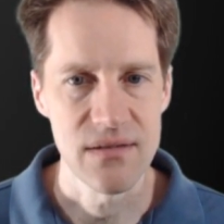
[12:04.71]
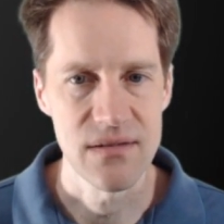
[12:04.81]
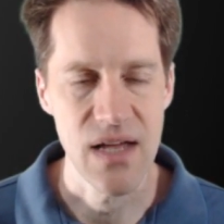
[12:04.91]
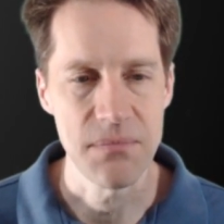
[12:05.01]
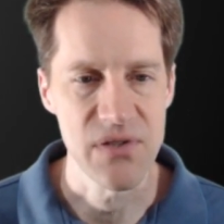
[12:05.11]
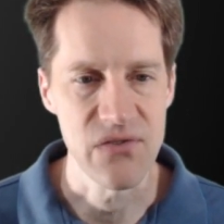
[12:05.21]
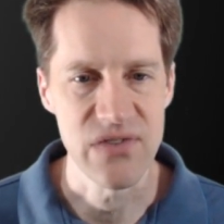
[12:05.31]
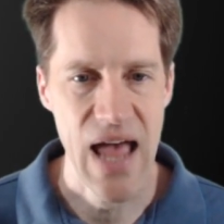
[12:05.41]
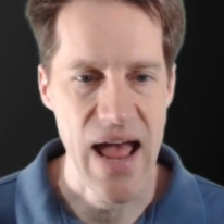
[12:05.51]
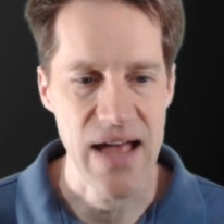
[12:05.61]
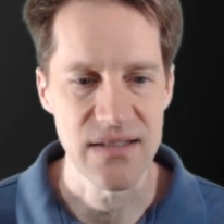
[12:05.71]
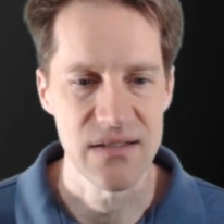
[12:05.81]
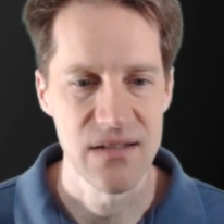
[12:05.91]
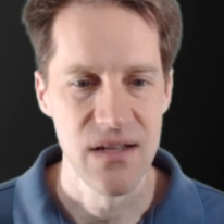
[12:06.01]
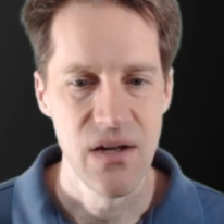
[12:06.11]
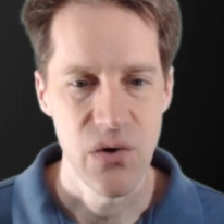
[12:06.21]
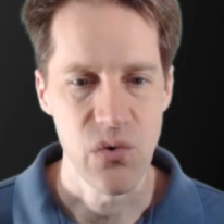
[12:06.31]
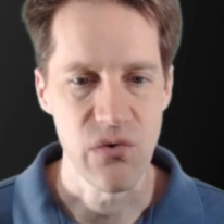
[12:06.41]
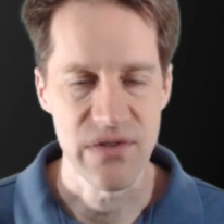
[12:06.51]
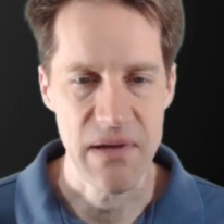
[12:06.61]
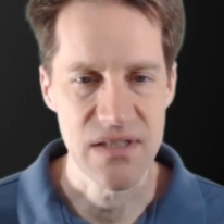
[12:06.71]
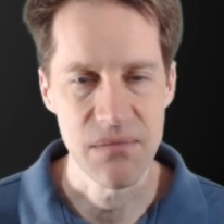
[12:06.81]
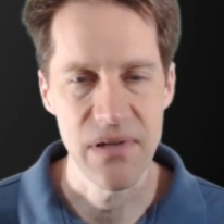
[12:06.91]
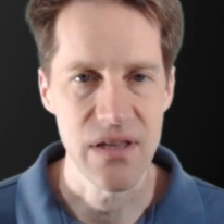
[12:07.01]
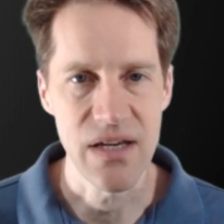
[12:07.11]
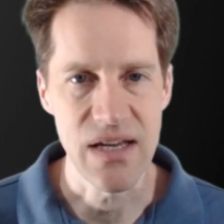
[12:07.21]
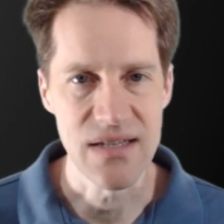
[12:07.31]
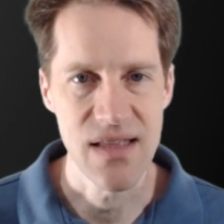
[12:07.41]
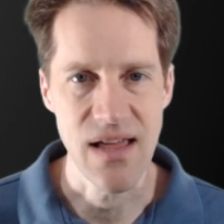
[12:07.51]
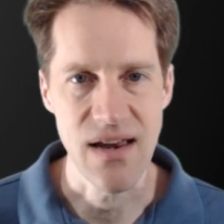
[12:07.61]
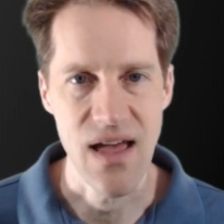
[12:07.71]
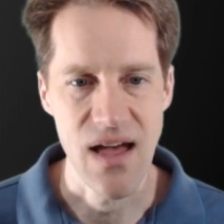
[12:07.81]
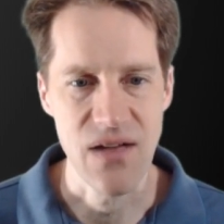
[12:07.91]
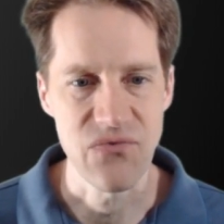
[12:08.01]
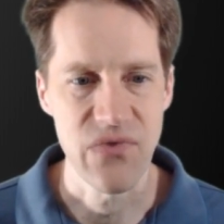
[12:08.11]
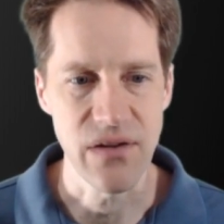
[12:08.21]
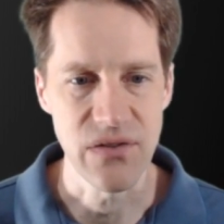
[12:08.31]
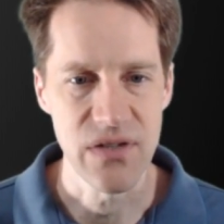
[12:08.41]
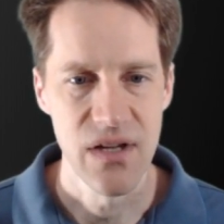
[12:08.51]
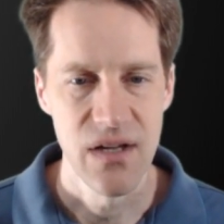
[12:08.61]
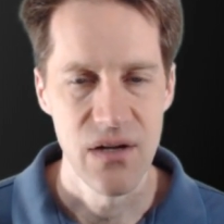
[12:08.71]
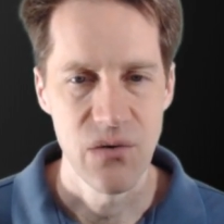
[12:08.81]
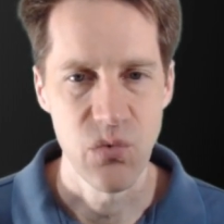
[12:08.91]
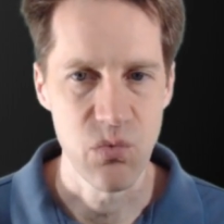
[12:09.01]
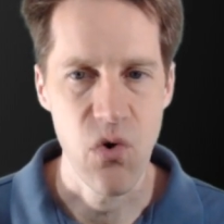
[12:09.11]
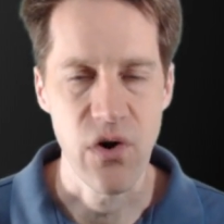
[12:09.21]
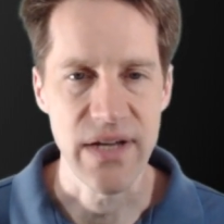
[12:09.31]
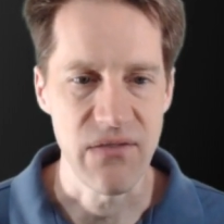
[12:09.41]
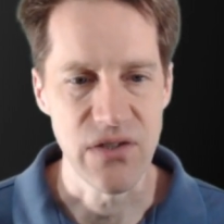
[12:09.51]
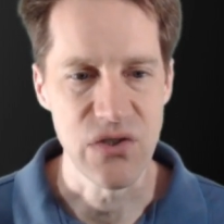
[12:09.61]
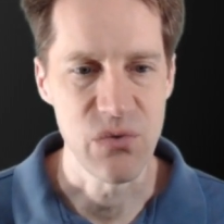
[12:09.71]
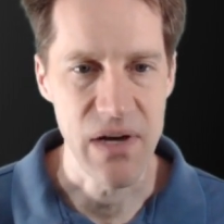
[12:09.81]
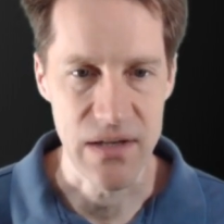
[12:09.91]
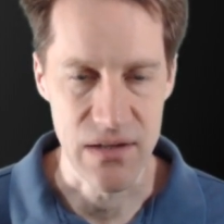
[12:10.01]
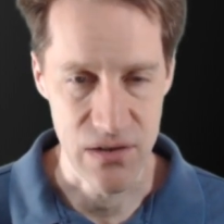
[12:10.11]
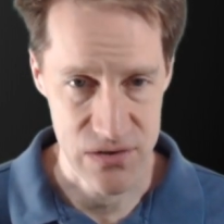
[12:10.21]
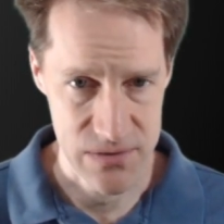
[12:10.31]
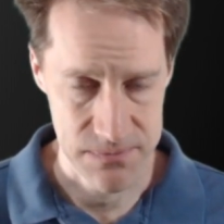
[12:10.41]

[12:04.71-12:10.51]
types of tasks or responsibilities that I felt would warrant having two monitors.